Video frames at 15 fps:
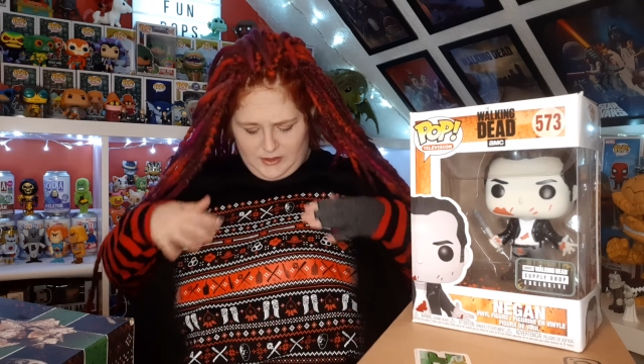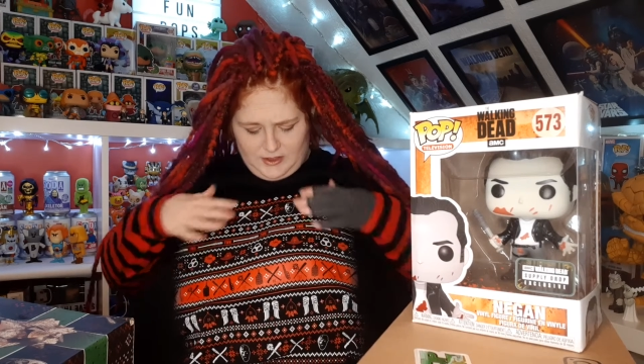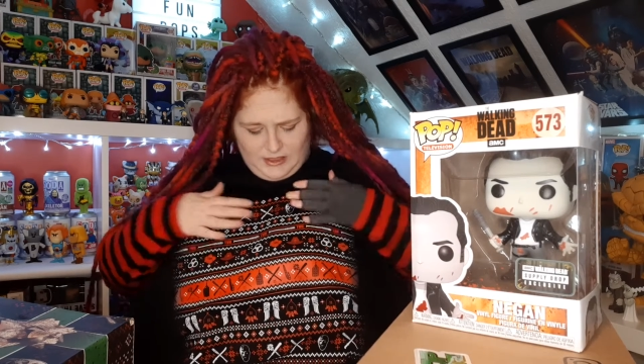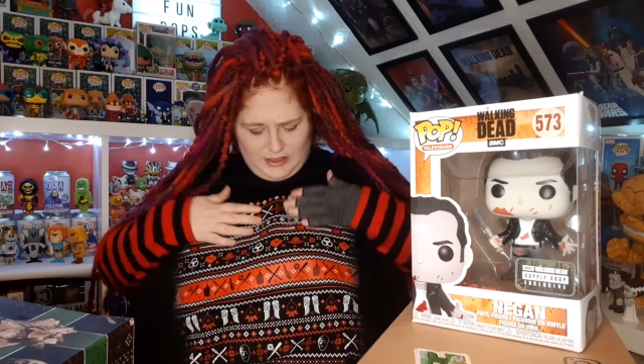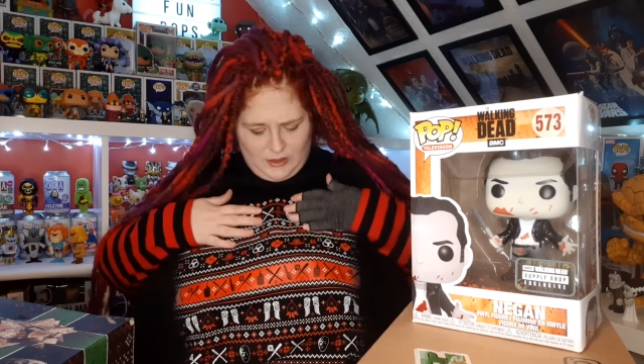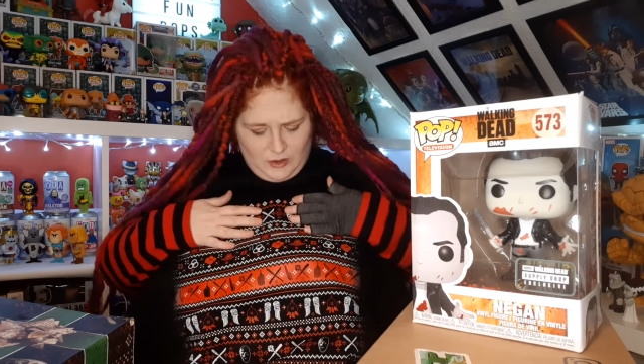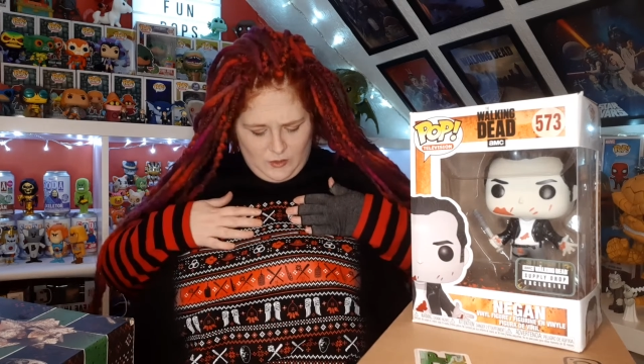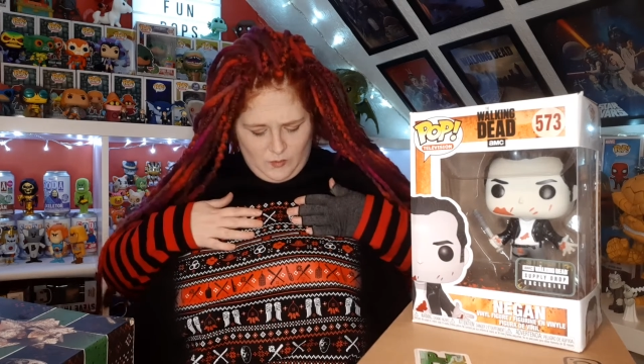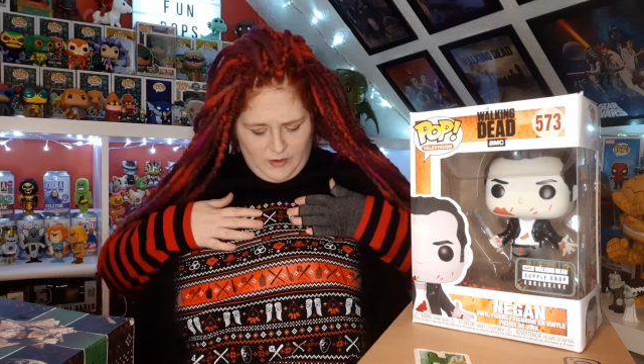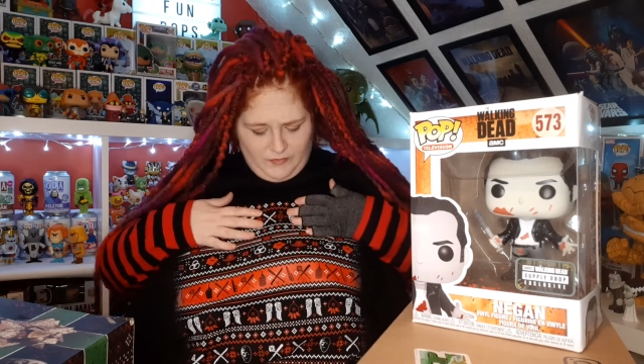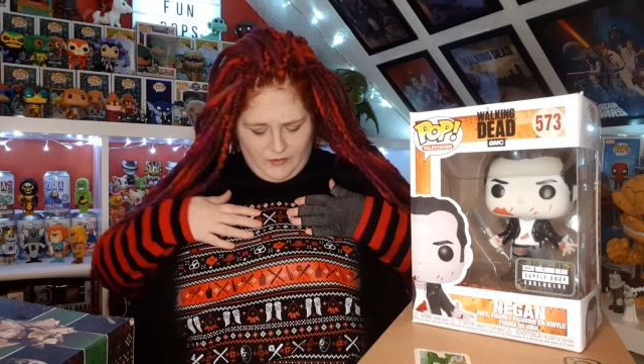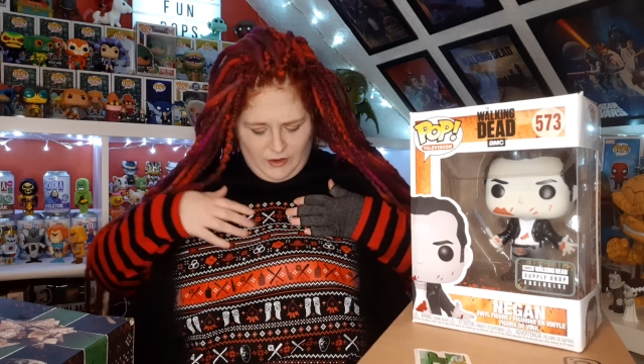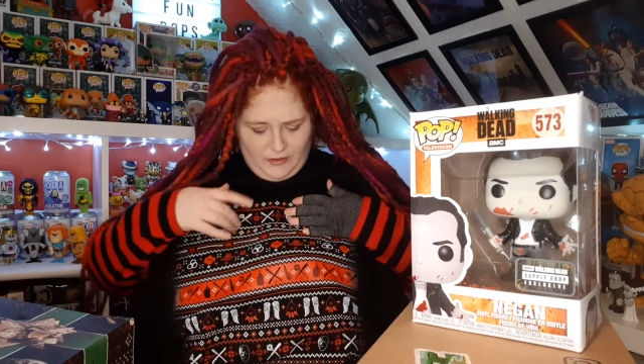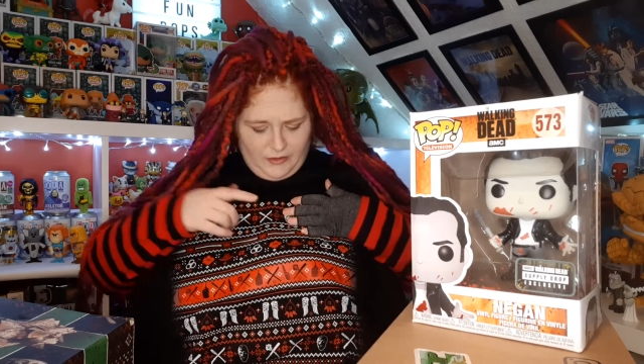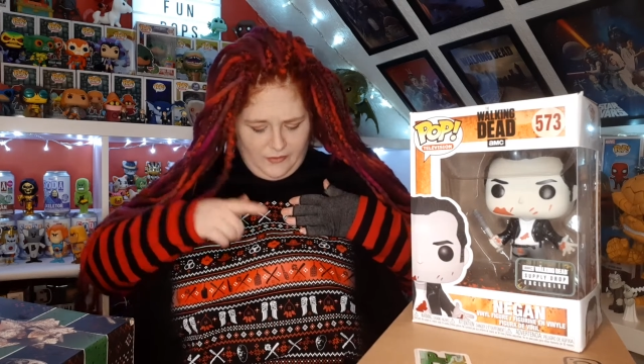So
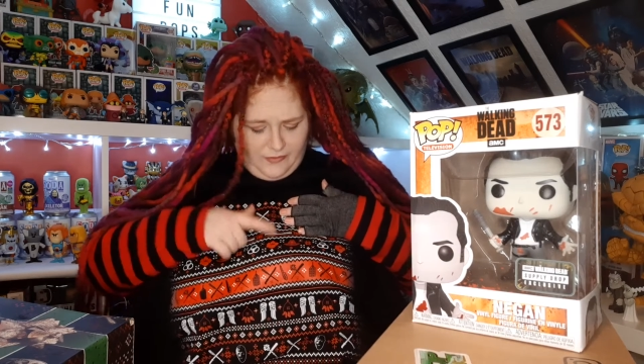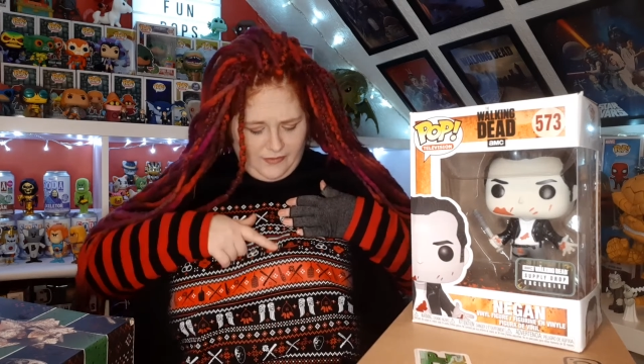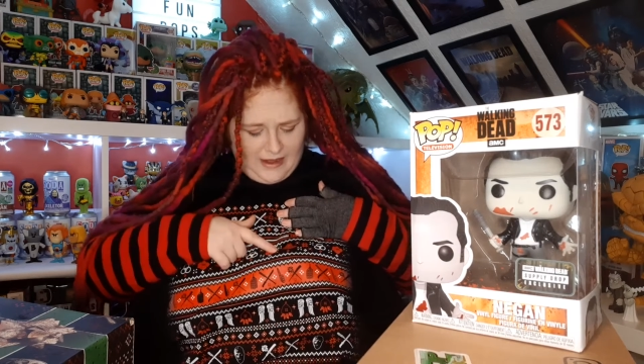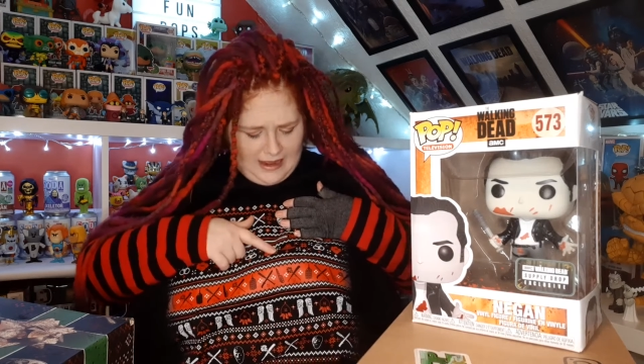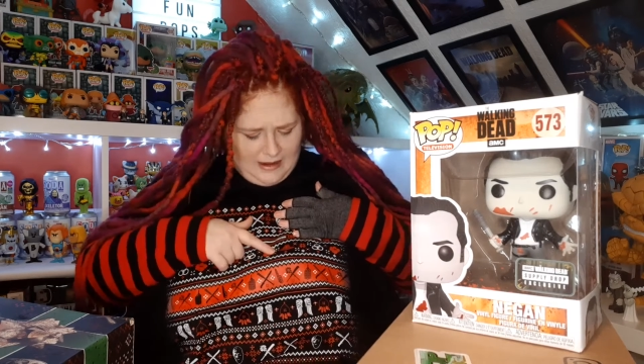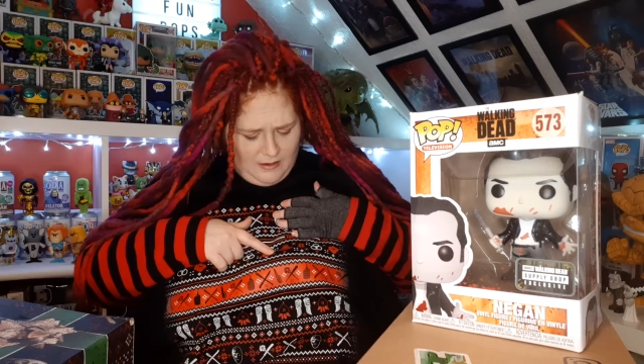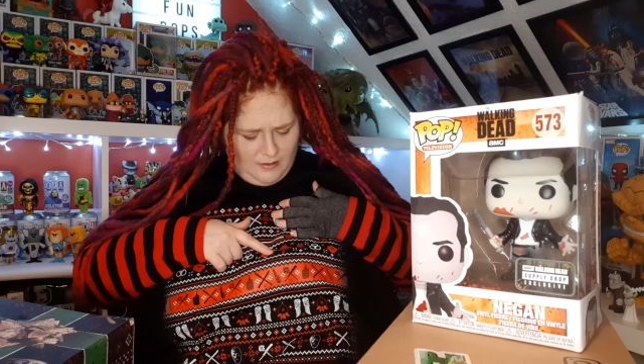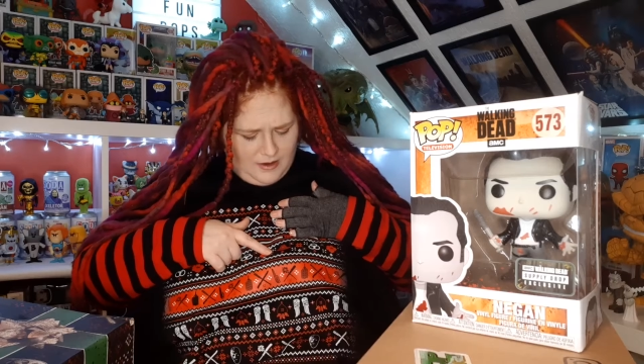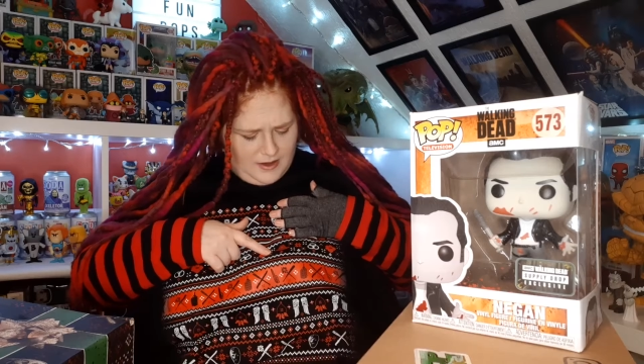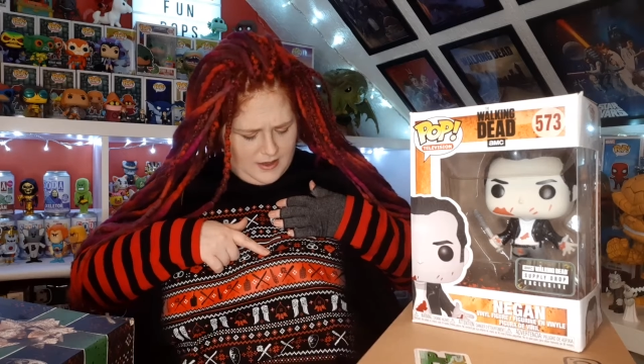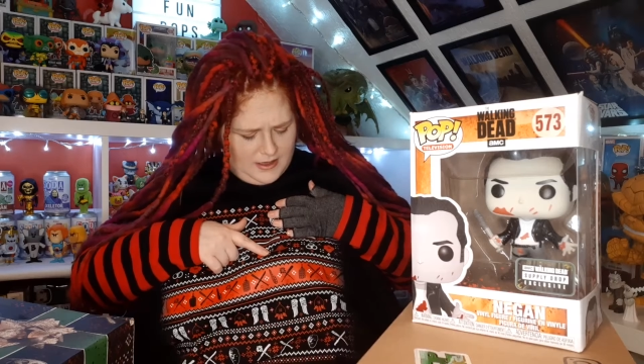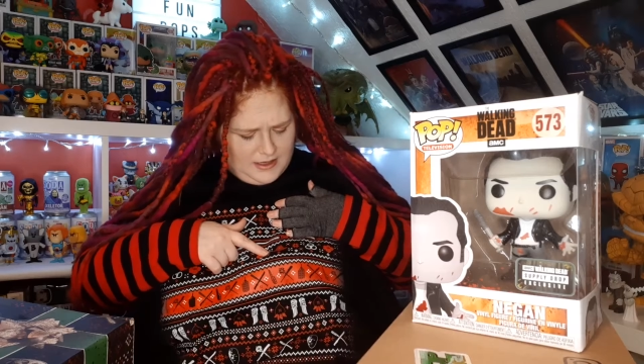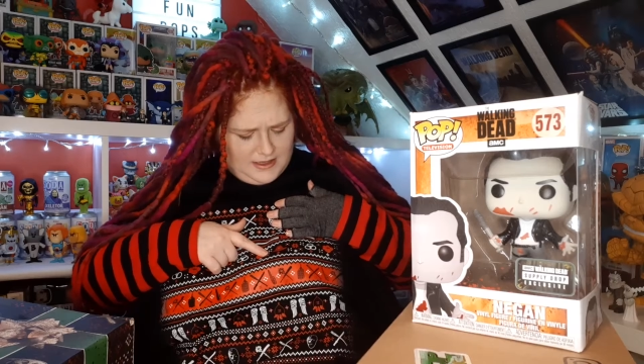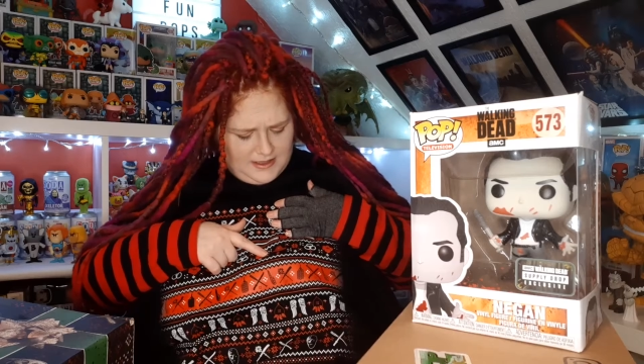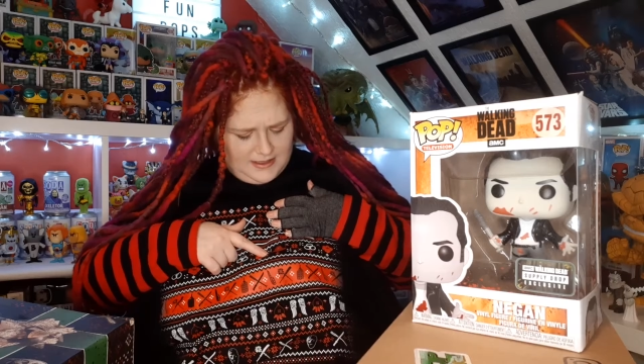we've got the
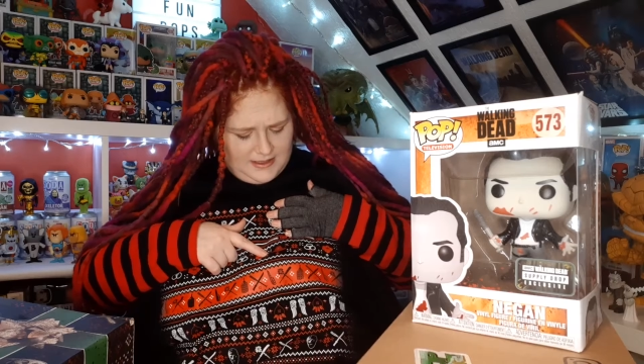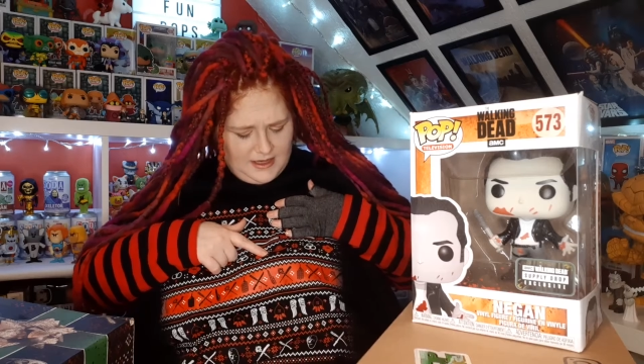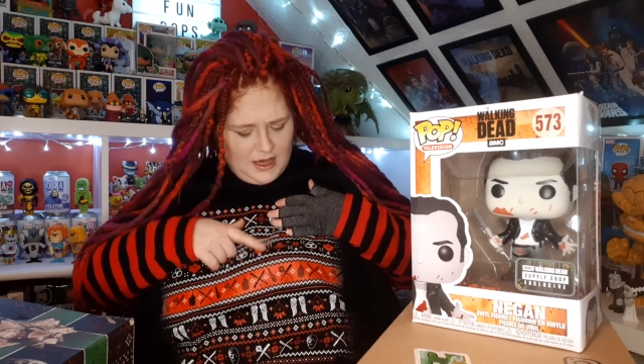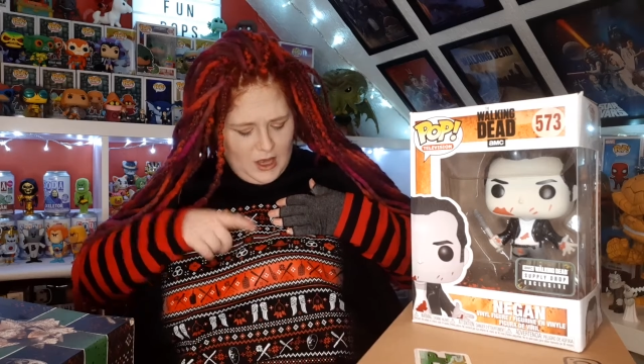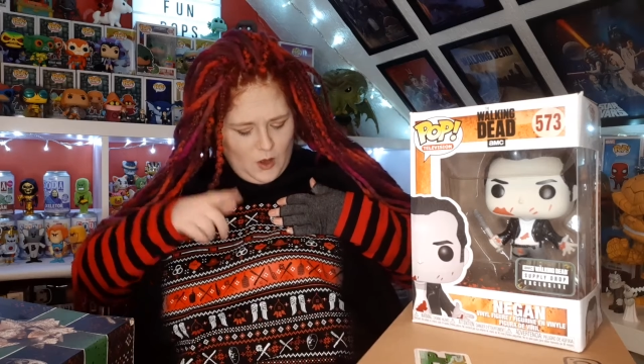flowers.